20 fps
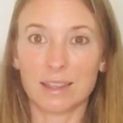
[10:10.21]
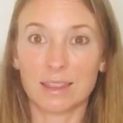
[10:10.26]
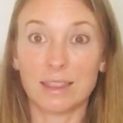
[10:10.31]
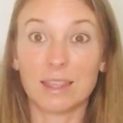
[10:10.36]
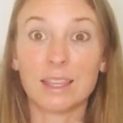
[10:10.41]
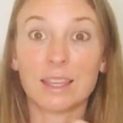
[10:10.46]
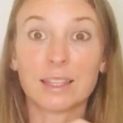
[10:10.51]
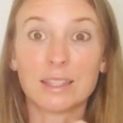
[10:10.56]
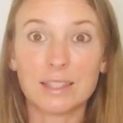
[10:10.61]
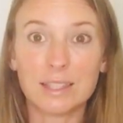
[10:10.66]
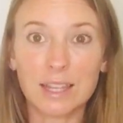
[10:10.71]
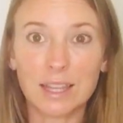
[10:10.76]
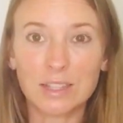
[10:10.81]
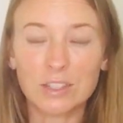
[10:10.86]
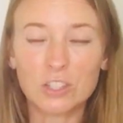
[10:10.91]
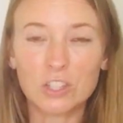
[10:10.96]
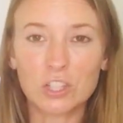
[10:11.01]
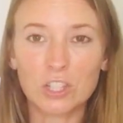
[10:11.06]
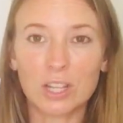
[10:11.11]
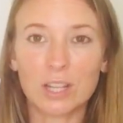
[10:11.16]
the
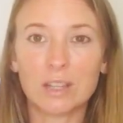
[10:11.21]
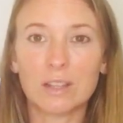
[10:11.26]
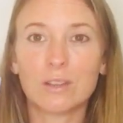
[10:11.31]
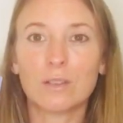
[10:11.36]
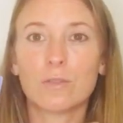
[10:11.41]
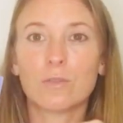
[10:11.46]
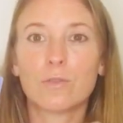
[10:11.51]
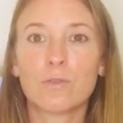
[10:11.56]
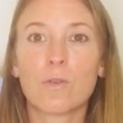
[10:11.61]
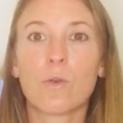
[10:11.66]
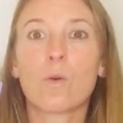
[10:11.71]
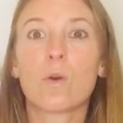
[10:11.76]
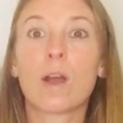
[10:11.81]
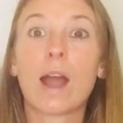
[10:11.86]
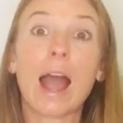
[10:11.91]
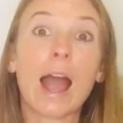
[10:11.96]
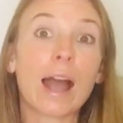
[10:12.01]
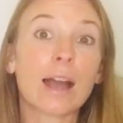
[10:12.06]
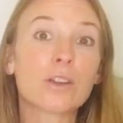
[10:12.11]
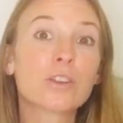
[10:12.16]
intention for
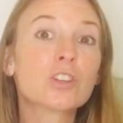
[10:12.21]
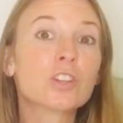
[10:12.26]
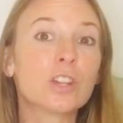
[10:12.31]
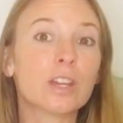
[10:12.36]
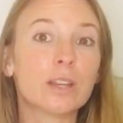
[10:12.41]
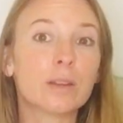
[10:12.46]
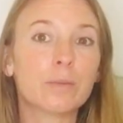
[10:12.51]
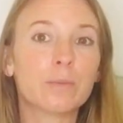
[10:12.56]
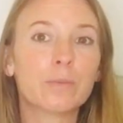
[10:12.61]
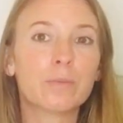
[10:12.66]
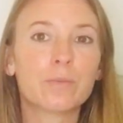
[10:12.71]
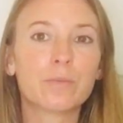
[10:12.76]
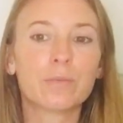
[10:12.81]
action.